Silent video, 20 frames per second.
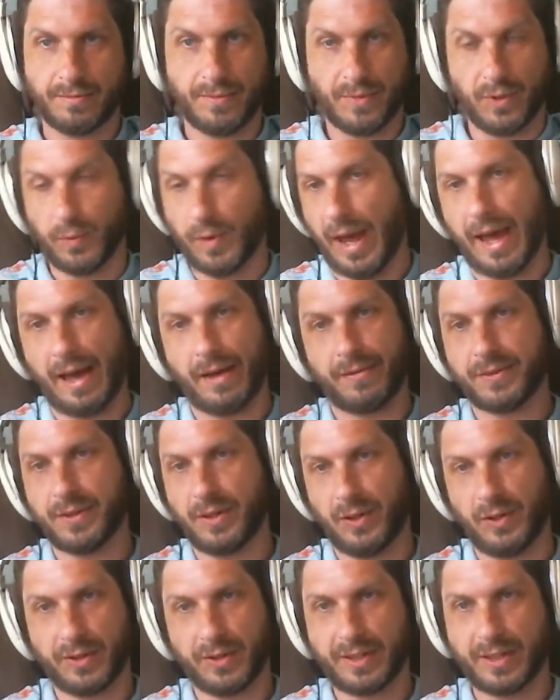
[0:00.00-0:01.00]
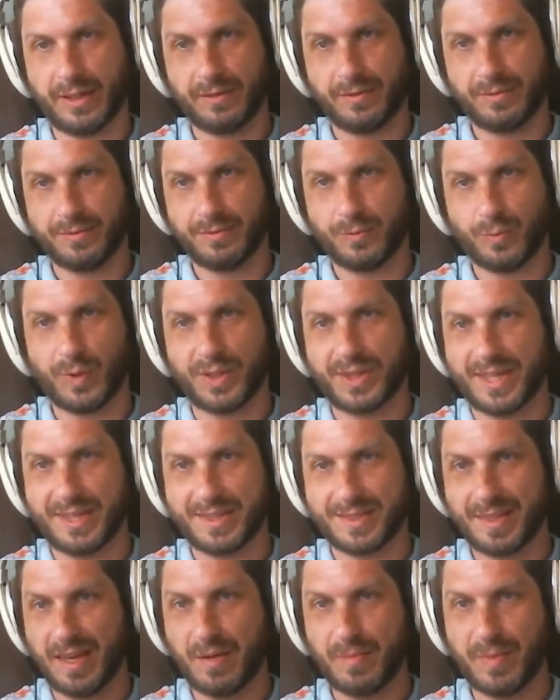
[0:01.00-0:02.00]
you have to look at what they
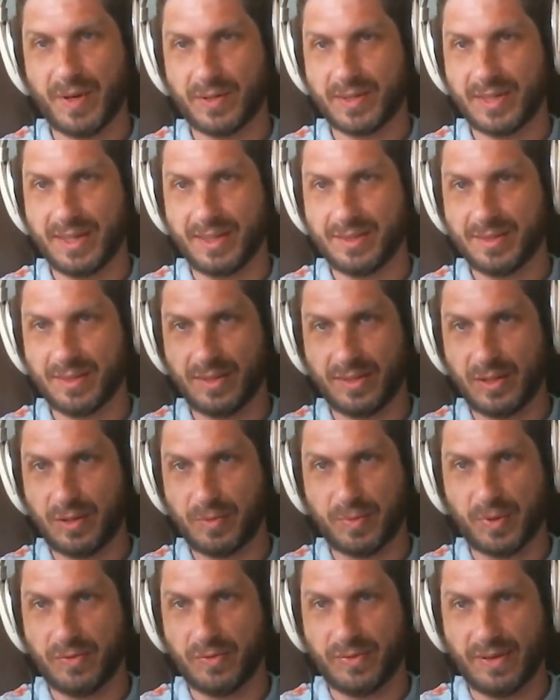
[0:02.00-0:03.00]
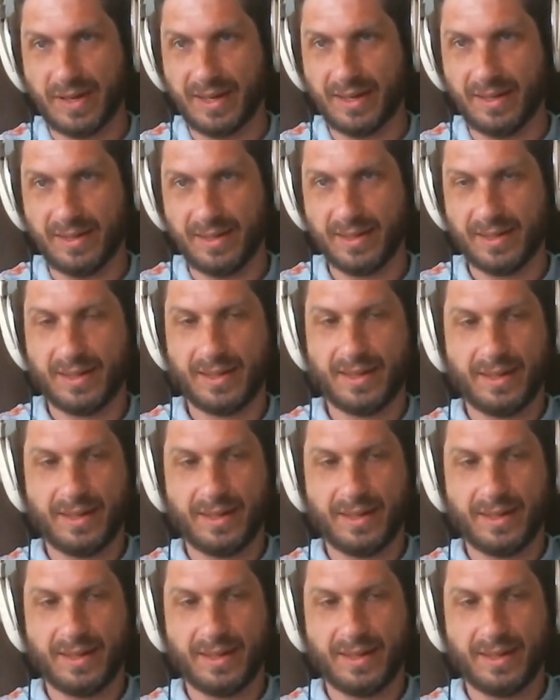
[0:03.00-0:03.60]
say about kids on their profile.